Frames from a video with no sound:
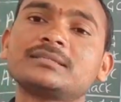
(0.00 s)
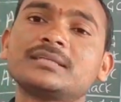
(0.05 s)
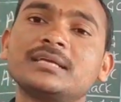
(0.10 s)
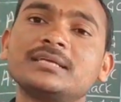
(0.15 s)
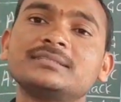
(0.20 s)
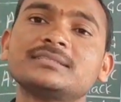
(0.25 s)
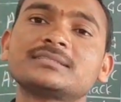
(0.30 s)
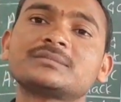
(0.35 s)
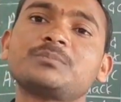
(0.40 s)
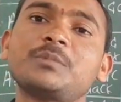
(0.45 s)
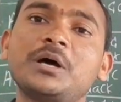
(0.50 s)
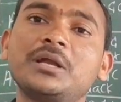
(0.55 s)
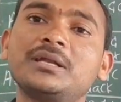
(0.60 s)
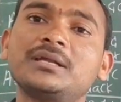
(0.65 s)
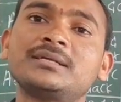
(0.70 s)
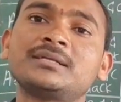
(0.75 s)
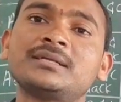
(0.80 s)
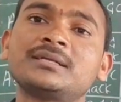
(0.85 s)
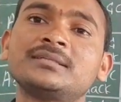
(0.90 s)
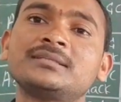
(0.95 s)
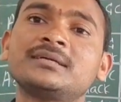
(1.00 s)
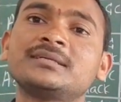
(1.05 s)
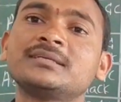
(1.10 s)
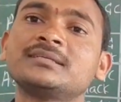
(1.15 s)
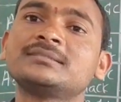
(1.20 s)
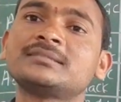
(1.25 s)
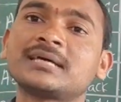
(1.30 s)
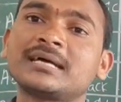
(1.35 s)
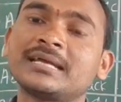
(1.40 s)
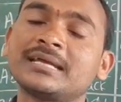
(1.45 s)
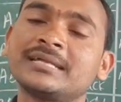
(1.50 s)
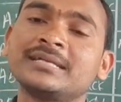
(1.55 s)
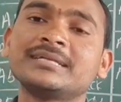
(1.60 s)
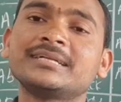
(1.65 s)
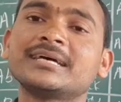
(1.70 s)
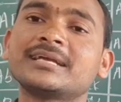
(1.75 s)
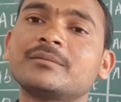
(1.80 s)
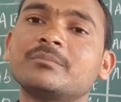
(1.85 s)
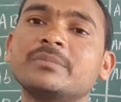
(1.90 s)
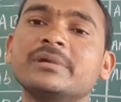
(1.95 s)
3 is a small letter, that is a
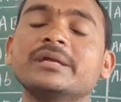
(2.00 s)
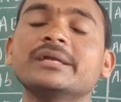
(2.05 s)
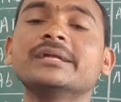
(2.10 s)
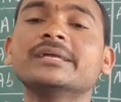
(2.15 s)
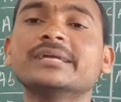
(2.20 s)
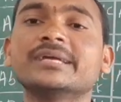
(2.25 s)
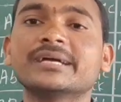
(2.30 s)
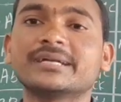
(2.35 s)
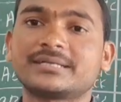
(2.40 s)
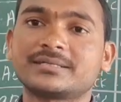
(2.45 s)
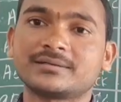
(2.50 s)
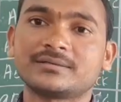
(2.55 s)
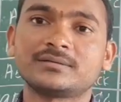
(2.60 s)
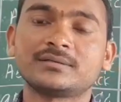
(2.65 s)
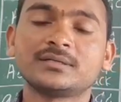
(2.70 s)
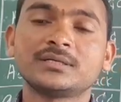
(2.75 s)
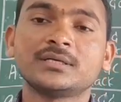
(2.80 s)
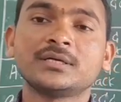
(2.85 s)
intermediate.